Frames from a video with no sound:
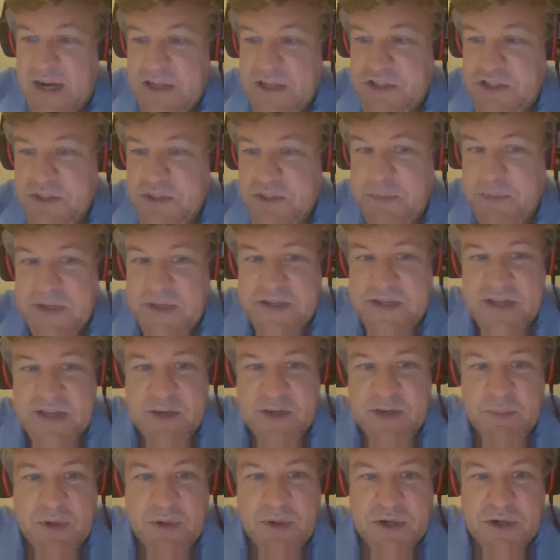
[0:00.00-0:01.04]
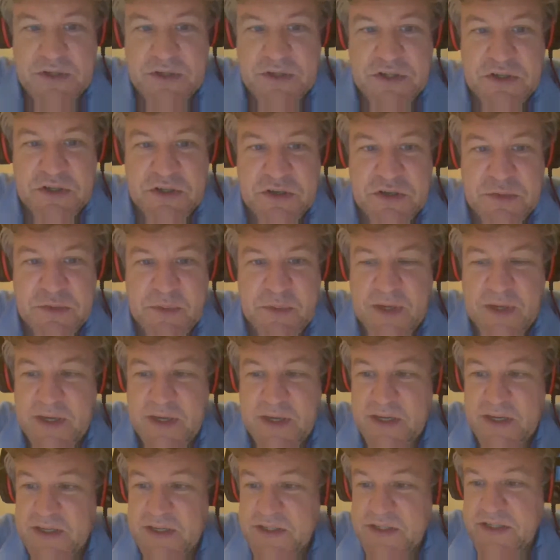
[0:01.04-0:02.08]
should be set apart too,
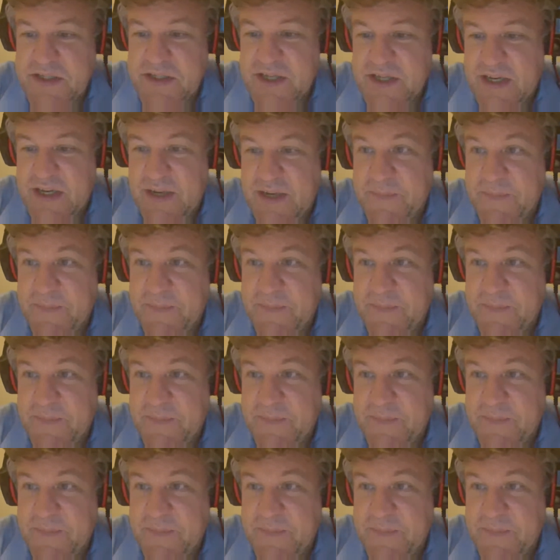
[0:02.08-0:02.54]
because I